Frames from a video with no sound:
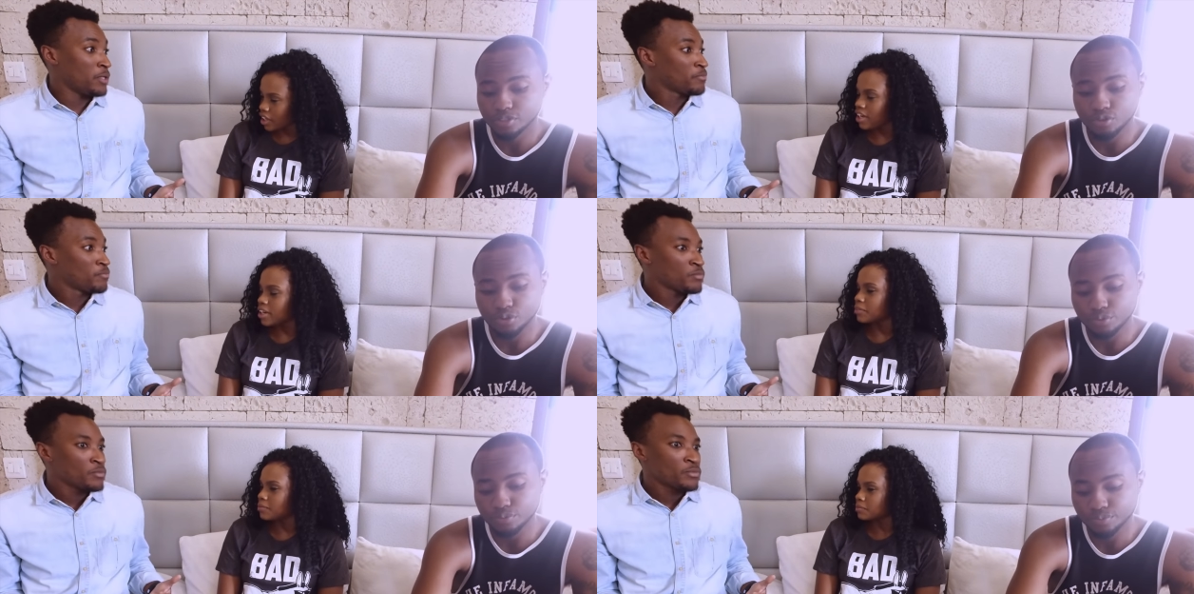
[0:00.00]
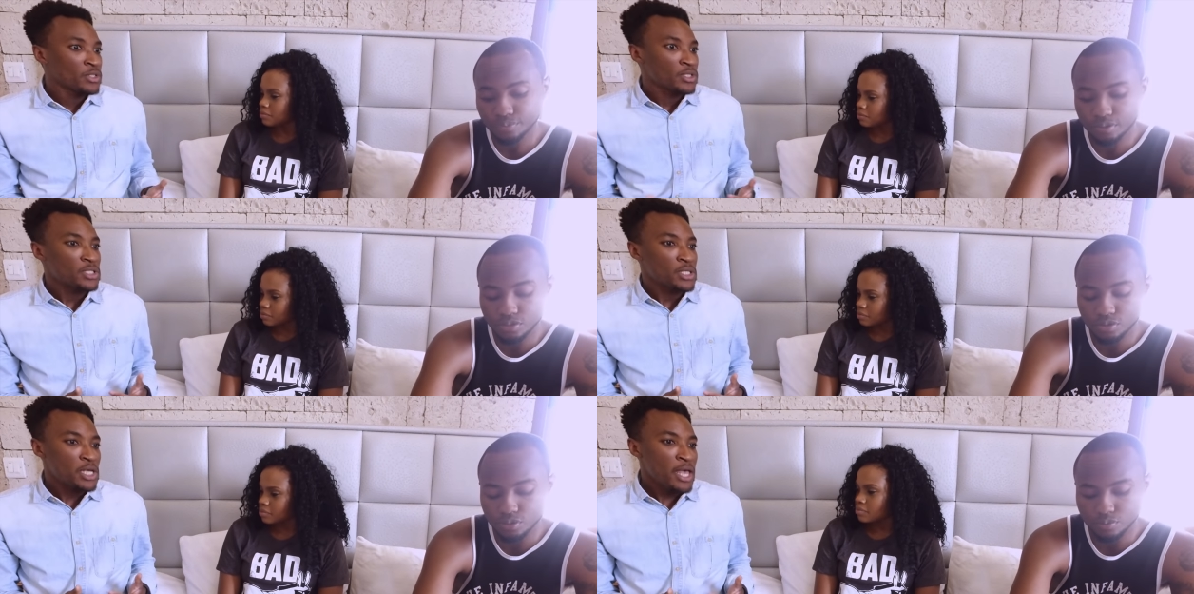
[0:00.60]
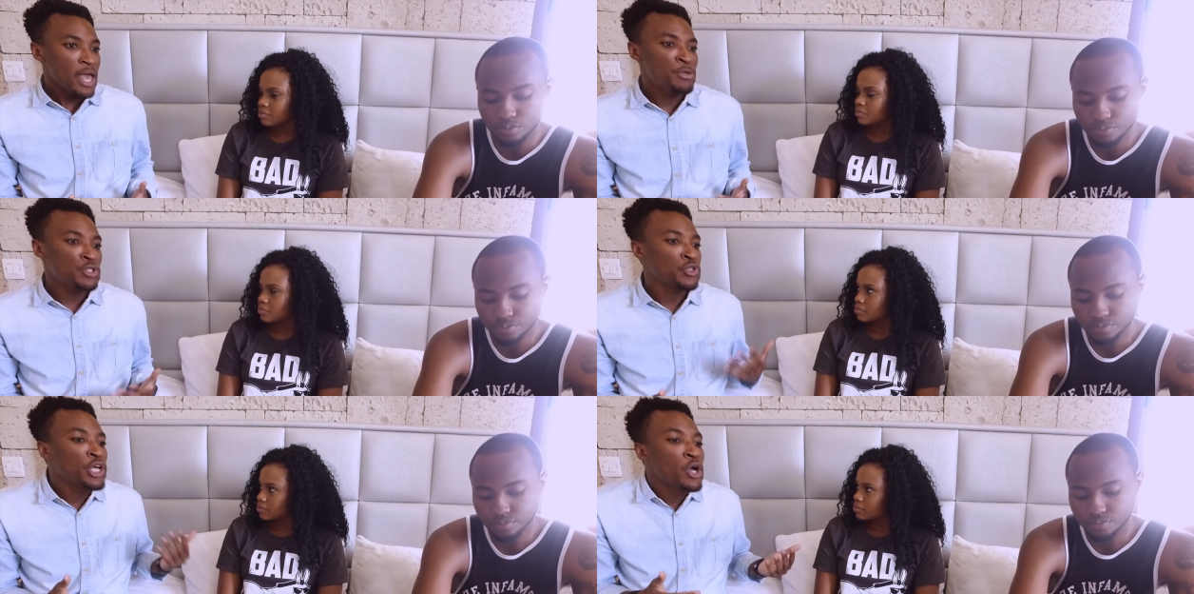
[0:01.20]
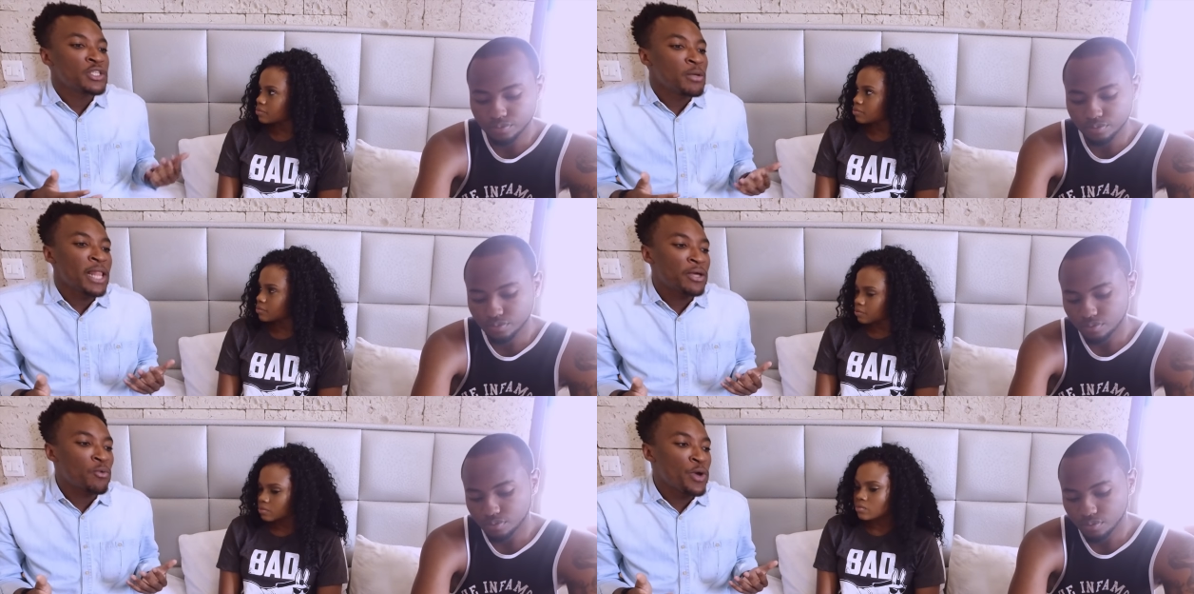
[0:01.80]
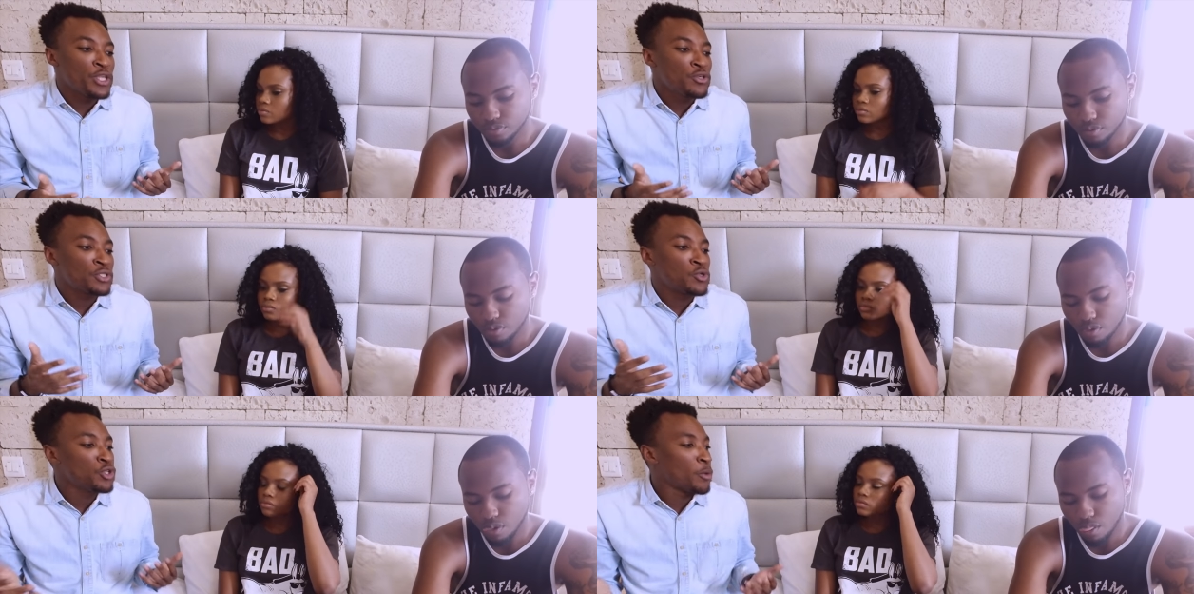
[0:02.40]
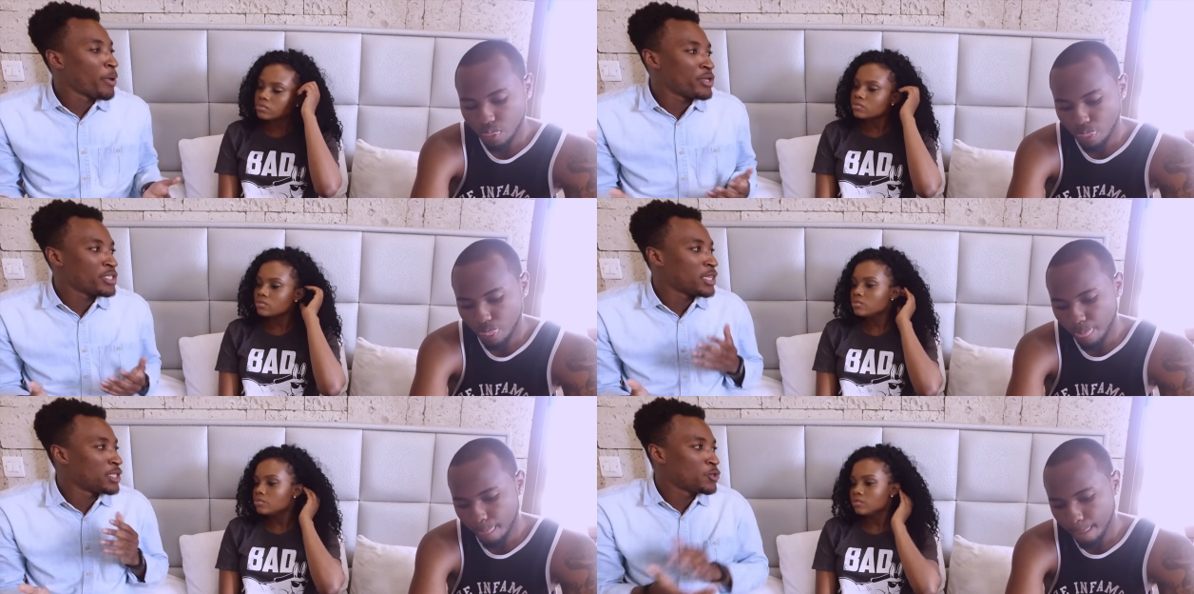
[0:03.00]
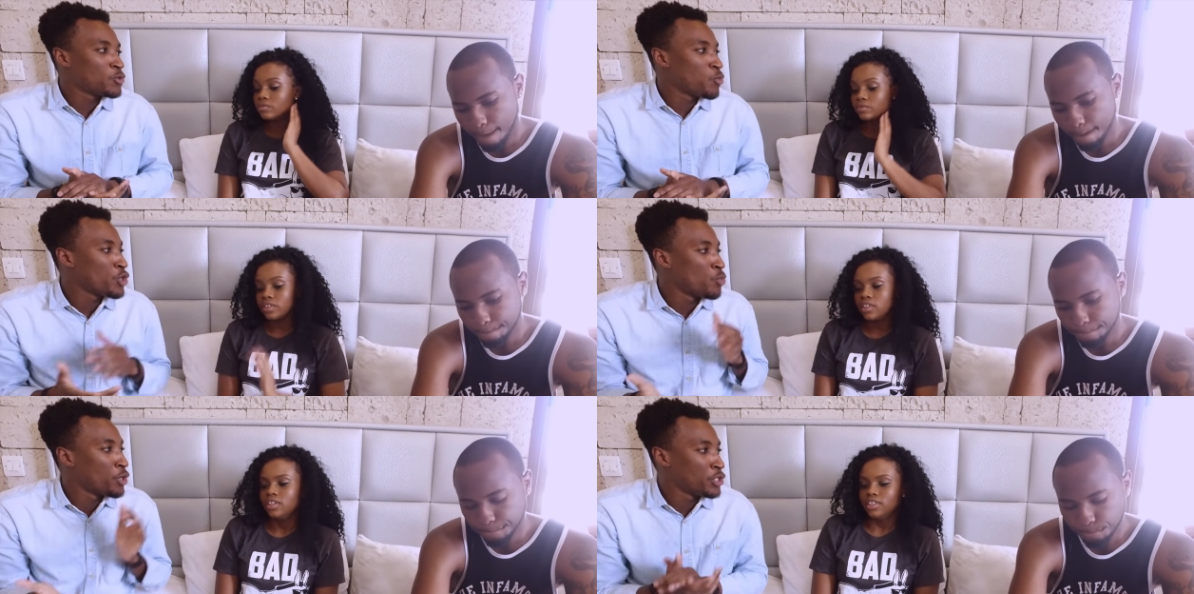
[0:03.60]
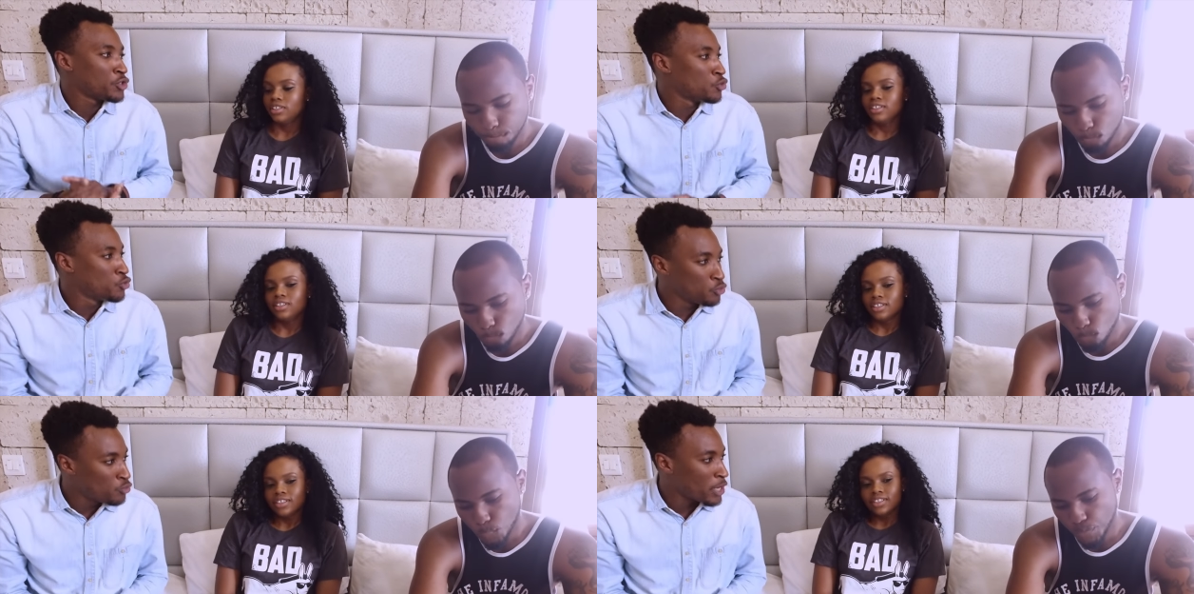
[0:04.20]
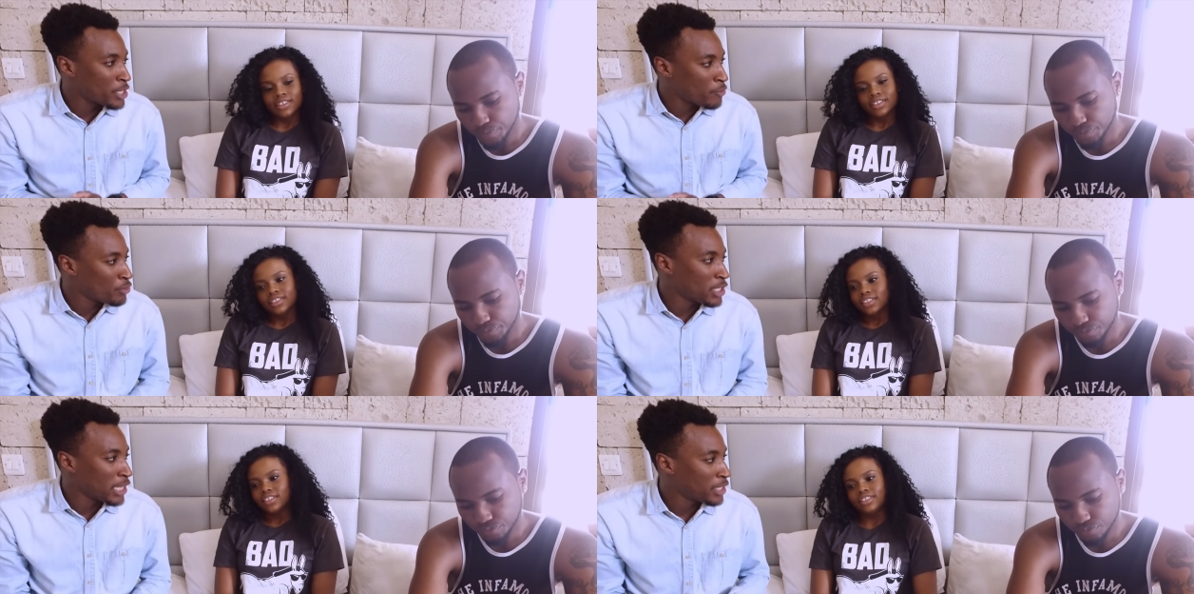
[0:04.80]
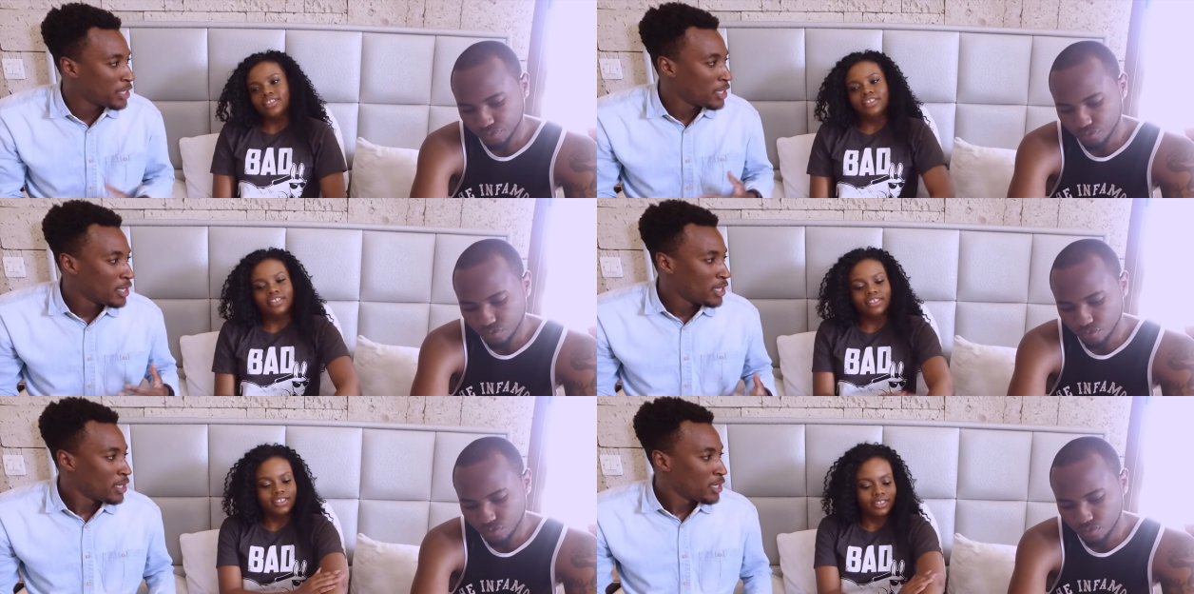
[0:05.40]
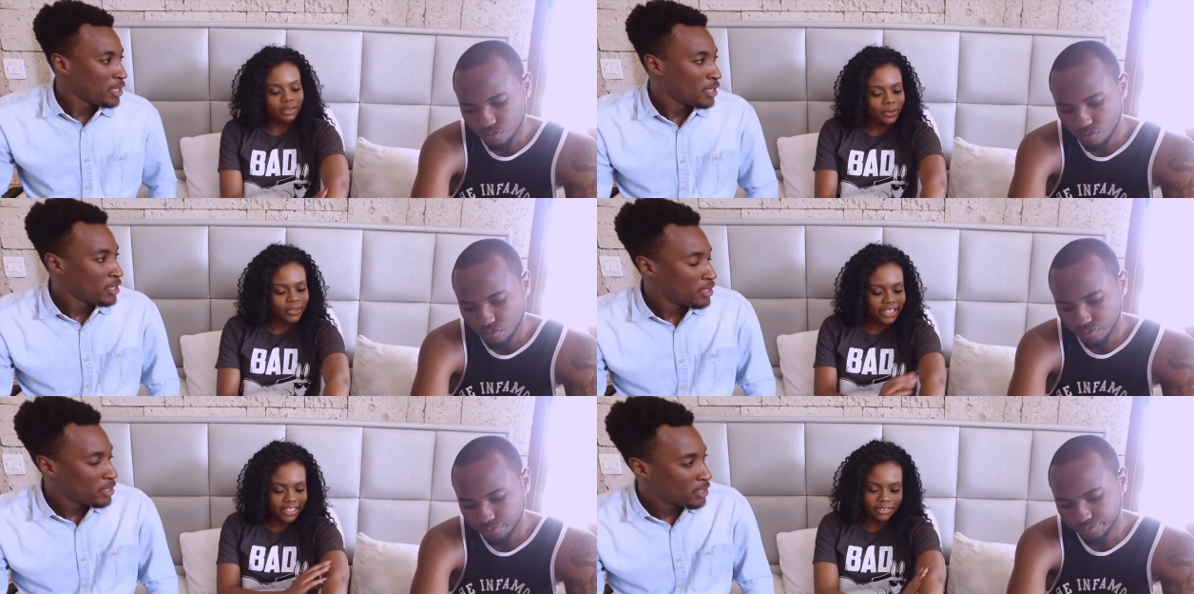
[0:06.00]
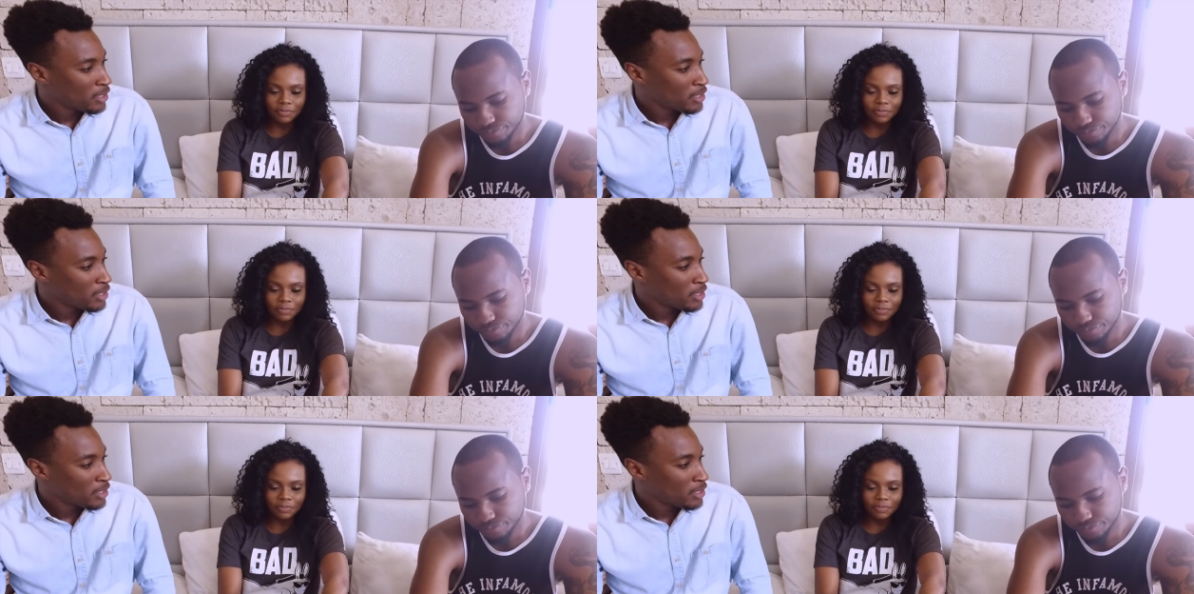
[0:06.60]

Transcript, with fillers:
Speaker 1: It's yeah. true. It's true. I mean, so Chigoze, like when you told your parents that this was what you wanted to do and everything, like.
Speaker 2: Oh boy,